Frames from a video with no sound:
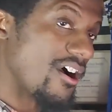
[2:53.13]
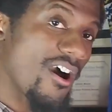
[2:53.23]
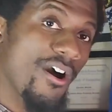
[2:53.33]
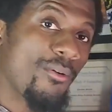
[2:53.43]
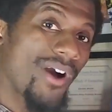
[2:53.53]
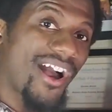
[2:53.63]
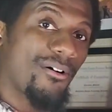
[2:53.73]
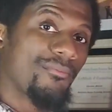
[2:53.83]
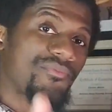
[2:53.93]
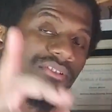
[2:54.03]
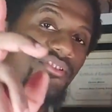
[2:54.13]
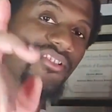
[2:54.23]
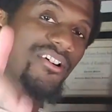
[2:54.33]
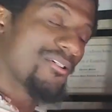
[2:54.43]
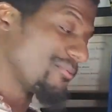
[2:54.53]
Oh, wow.
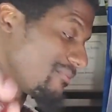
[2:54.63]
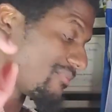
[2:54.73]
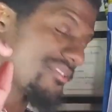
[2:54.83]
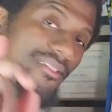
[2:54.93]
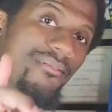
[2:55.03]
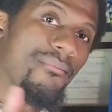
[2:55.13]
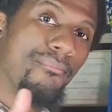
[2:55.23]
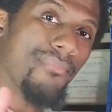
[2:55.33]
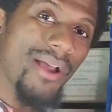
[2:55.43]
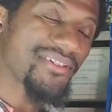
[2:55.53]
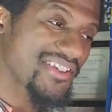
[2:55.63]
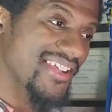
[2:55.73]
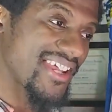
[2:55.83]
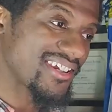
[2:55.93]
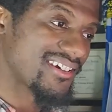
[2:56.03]
So, my
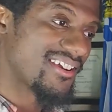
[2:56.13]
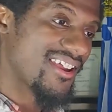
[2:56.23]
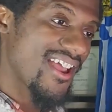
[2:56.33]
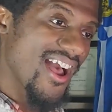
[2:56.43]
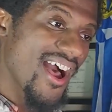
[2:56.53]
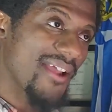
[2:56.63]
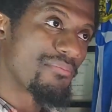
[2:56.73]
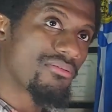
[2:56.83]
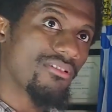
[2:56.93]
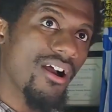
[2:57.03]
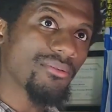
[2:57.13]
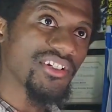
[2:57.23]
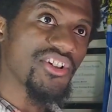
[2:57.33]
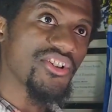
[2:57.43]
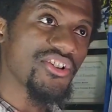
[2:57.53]
mistake. I
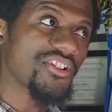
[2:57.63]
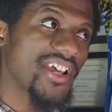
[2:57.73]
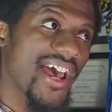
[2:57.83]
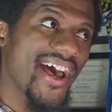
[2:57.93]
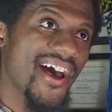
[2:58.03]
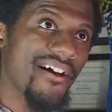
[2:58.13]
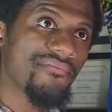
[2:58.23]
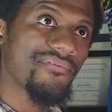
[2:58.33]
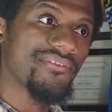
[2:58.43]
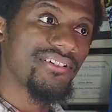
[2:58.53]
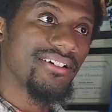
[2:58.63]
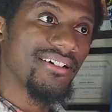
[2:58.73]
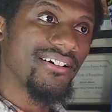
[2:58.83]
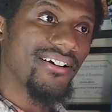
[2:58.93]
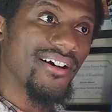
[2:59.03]
probably should have,
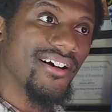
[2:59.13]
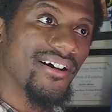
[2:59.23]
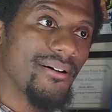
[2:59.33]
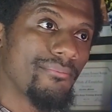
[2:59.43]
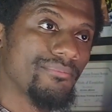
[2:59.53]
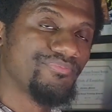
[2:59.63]
I